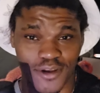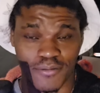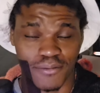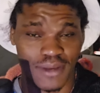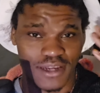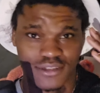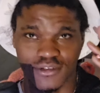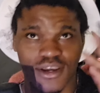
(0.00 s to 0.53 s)
top of
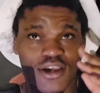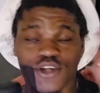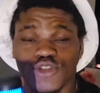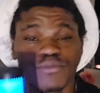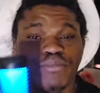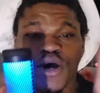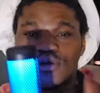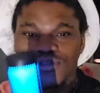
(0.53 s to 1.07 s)
my,
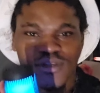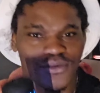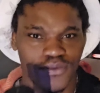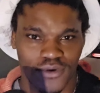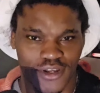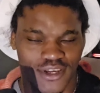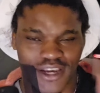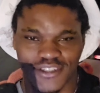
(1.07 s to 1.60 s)
you posted
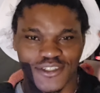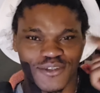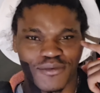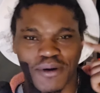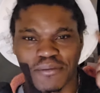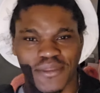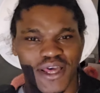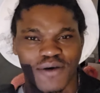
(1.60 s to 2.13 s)
what? I just
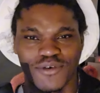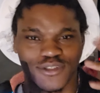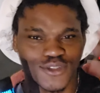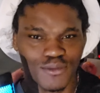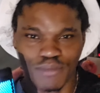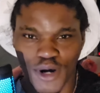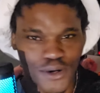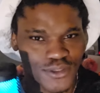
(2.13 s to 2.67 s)
remember that one.
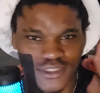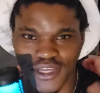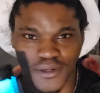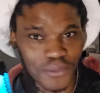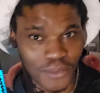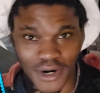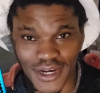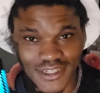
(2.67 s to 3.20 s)
You
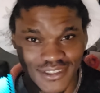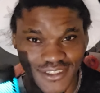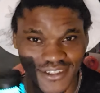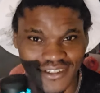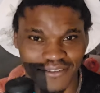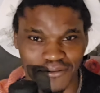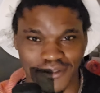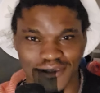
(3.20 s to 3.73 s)
posted what
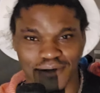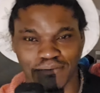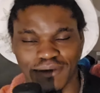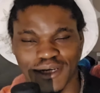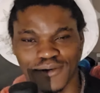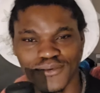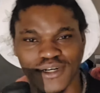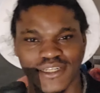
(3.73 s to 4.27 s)
was the
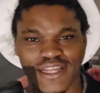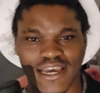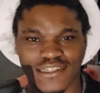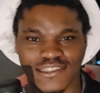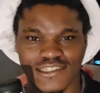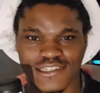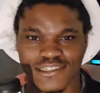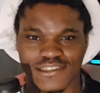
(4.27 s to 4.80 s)
big one
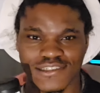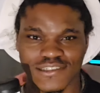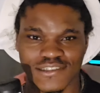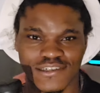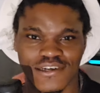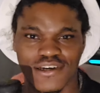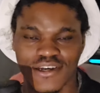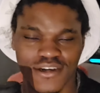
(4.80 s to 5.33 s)
that season?
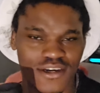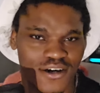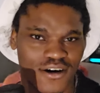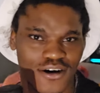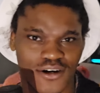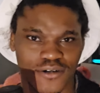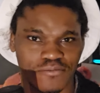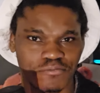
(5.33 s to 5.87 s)

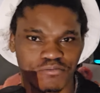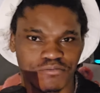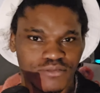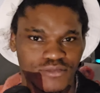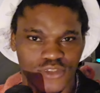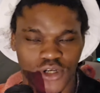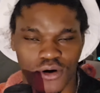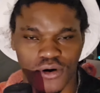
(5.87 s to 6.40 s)

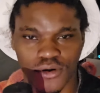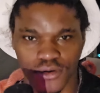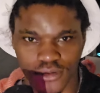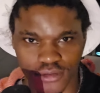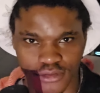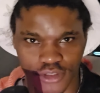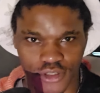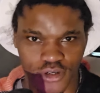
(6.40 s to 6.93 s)

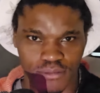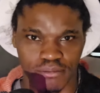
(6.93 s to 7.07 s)
Their